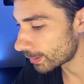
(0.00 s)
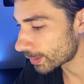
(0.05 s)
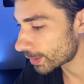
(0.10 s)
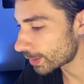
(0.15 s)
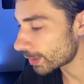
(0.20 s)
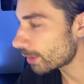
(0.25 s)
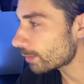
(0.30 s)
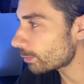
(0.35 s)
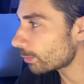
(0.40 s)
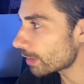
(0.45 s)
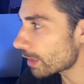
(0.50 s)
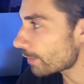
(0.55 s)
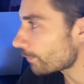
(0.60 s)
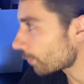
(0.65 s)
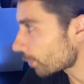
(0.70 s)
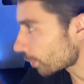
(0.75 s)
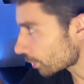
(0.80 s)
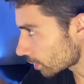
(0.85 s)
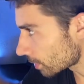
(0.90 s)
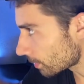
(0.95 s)
sun will
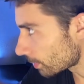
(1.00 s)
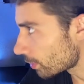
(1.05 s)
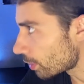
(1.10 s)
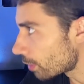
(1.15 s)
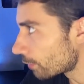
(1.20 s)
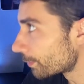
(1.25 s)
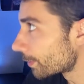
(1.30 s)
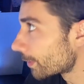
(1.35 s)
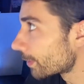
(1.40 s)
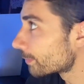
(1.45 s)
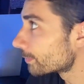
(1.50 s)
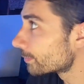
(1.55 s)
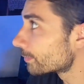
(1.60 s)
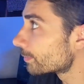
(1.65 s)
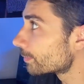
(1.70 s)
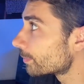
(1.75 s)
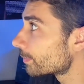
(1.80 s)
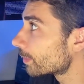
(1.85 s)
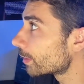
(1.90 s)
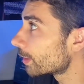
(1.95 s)
never go supernova, though.
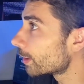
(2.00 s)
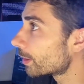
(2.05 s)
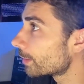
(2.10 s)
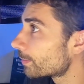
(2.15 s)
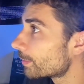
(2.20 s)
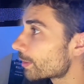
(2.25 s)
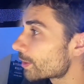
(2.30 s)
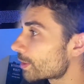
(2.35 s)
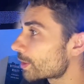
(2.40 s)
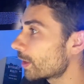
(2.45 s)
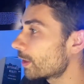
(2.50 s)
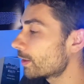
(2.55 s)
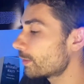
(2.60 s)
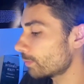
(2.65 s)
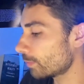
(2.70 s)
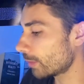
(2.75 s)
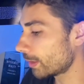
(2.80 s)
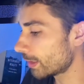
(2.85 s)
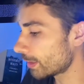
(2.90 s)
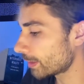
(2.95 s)
The
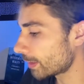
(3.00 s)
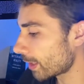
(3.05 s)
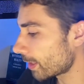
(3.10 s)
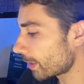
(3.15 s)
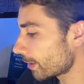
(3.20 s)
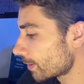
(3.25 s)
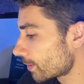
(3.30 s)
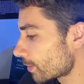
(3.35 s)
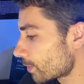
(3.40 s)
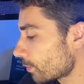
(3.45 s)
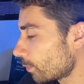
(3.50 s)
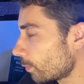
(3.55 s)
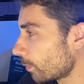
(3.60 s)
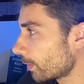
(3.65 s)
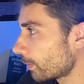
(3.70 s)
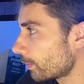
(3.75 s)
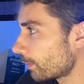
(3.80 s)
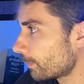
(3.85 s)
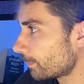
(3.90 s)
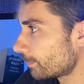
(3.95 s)
sun, when it dies,
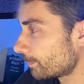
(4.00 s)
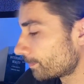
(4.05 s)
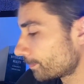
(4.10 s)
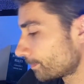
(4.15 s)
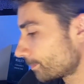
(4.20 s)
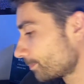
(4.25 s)
when